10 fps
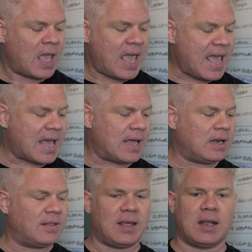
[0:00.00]

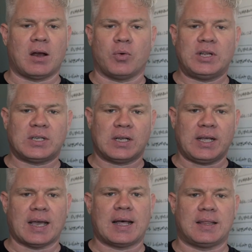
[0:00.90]
And then I recently
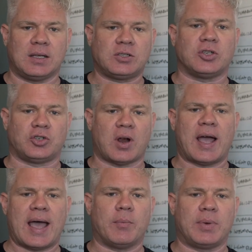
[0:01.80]
got this to
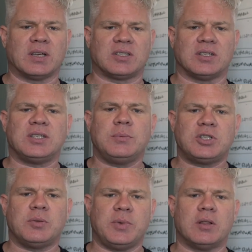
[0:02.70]
try out because it seems
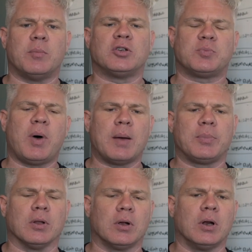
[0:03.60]
to be the most
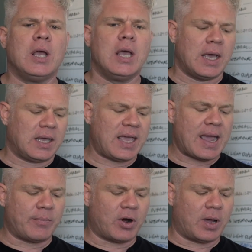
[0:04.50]
popular
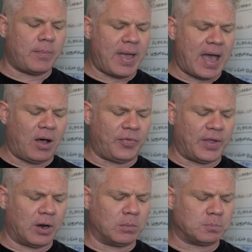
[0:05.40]
camera out
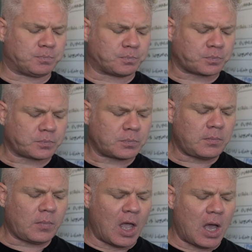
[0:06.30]
there
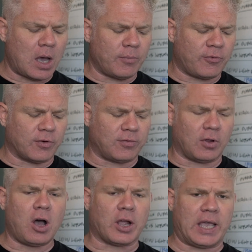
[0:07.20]
for
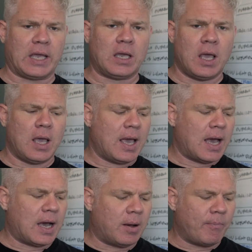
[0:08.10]
vlogging.
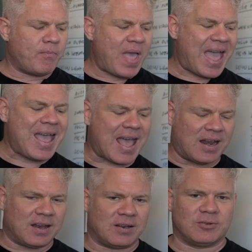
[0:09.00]

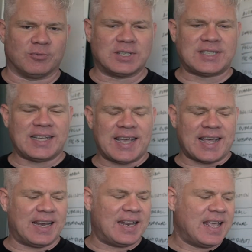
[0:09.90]
And once
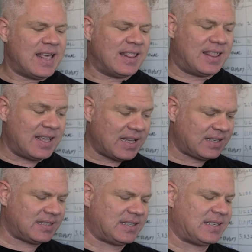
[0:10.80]
again,
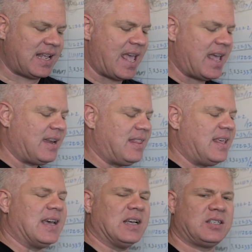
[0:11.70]
this and
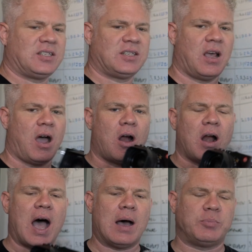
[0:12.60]
this are
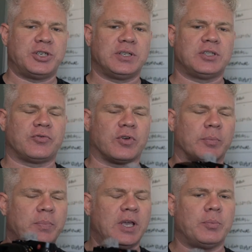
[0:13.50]
options for
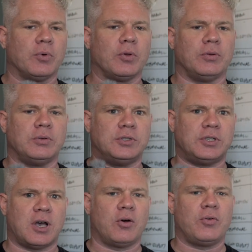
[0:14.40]
people who
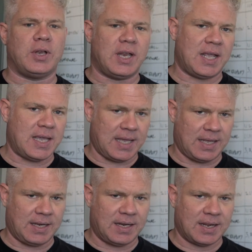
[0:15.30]
don't
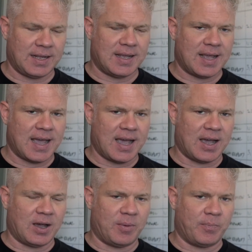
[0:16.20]
need
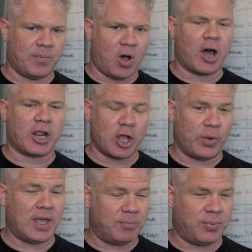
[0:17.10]
audio
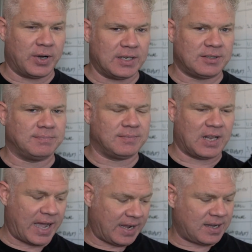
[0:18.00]
input
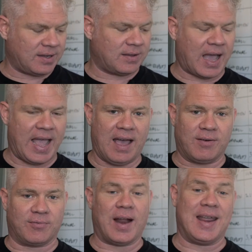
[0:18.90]
like I
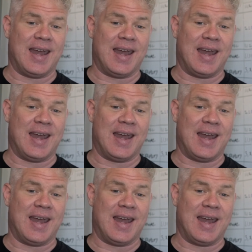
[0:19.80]
have right